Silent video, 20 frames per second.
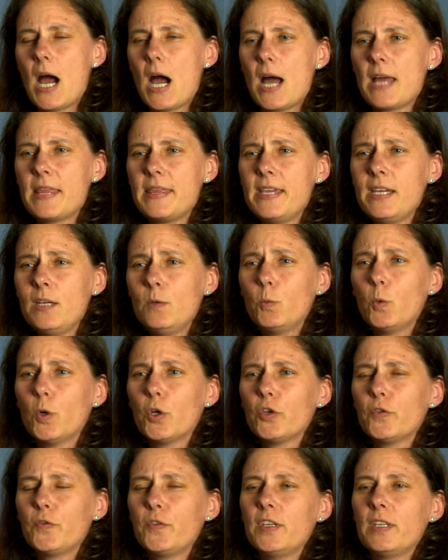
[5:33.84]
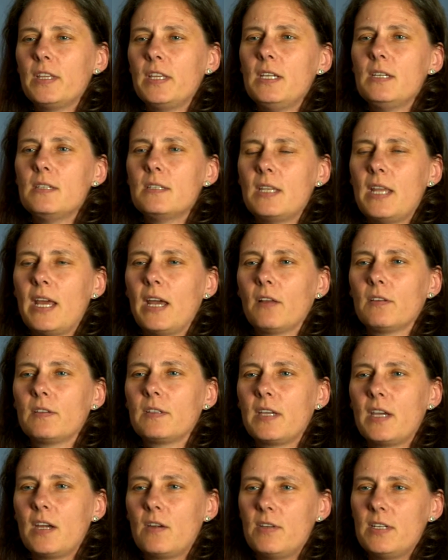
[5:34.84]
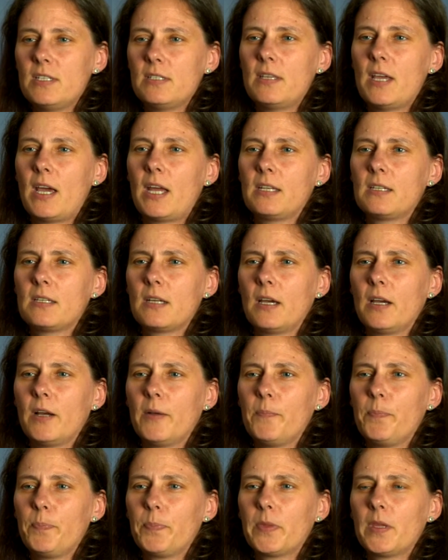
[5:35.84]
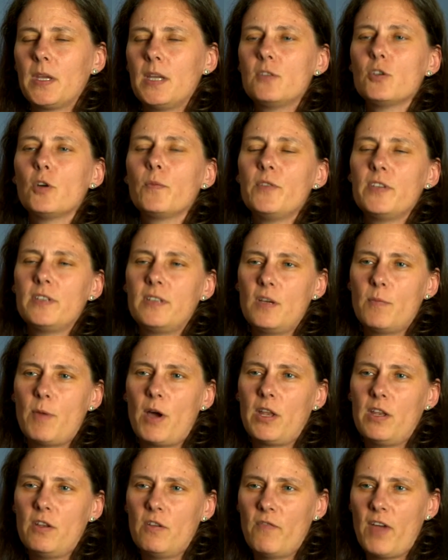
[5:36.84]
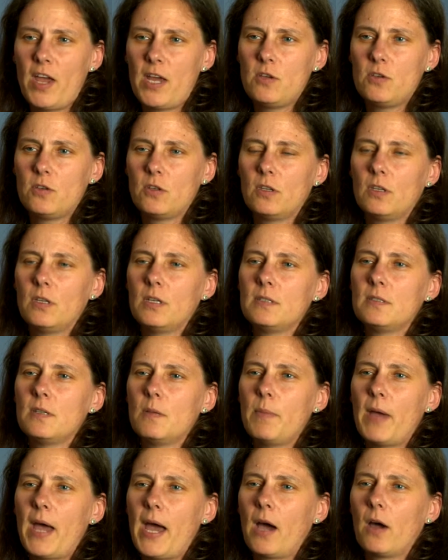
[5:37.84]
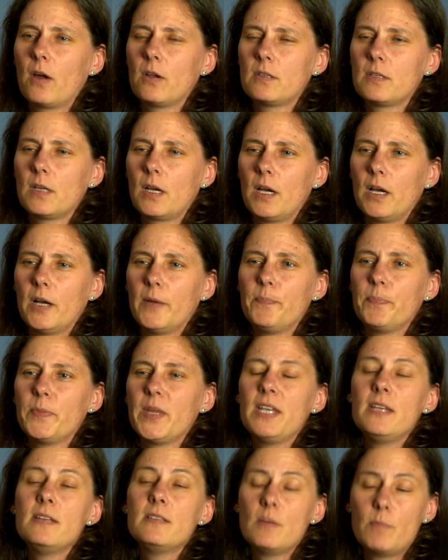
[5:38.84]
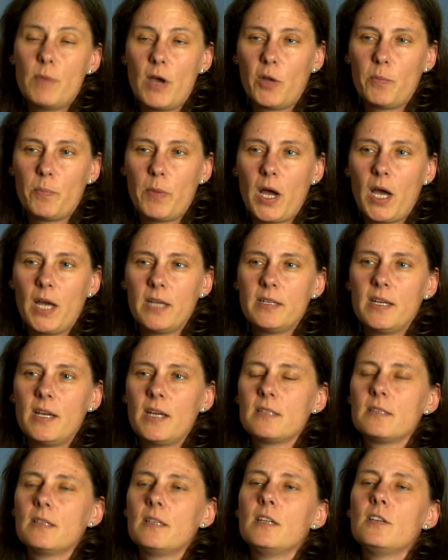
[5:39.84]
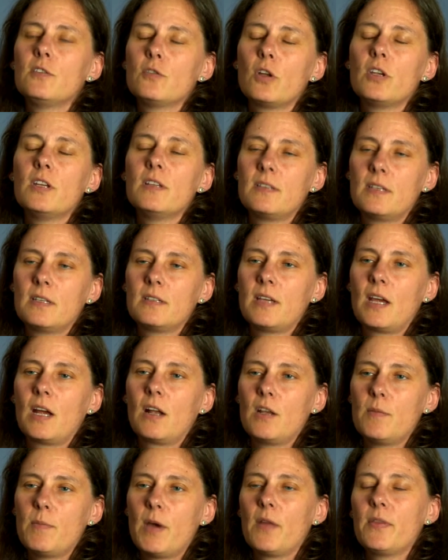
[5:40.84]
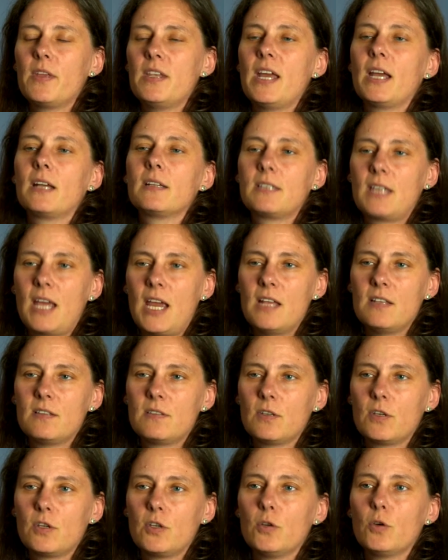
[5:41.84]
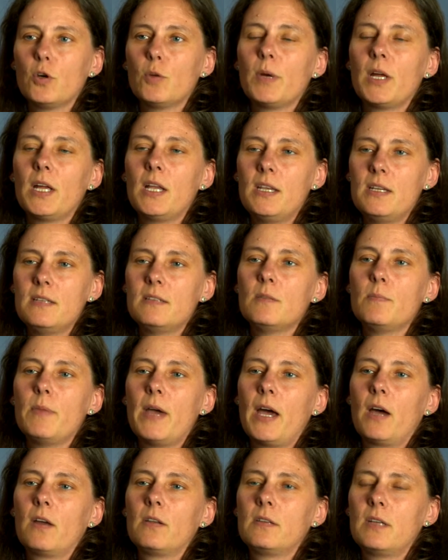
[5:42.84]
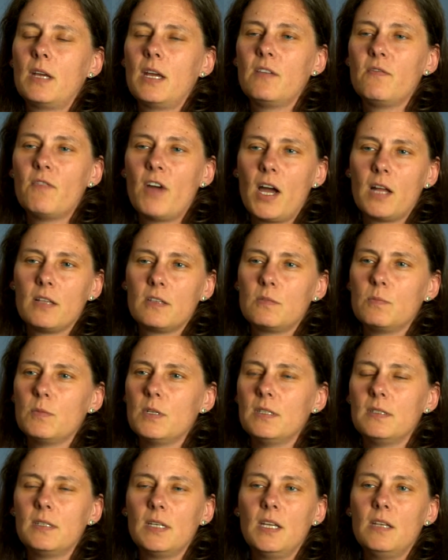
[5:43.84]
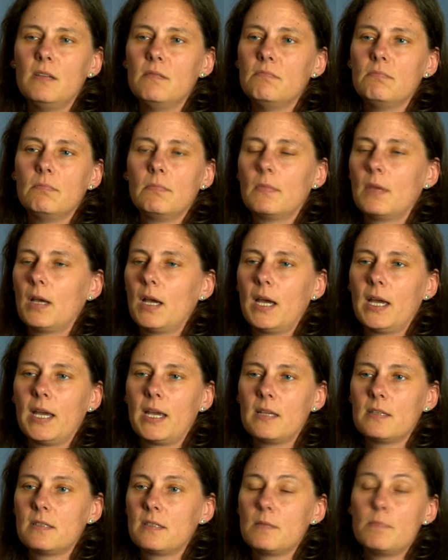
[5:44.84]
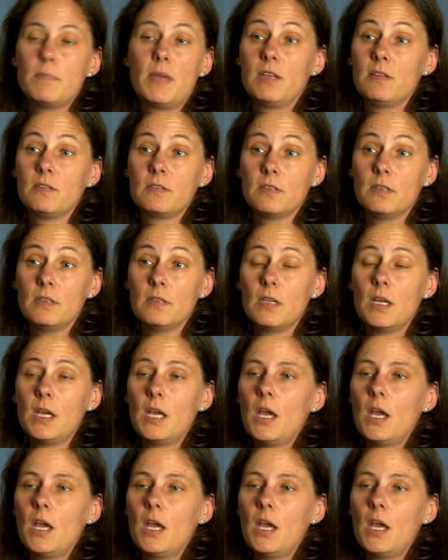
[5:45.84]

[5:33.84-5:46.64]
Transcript: I think one of the things in healthcare is that um, it's obviously about innovation. It's about um, it is about biotechs. It is not necessarily about the next cancer cure, but it is about advancements in, I guess, medicine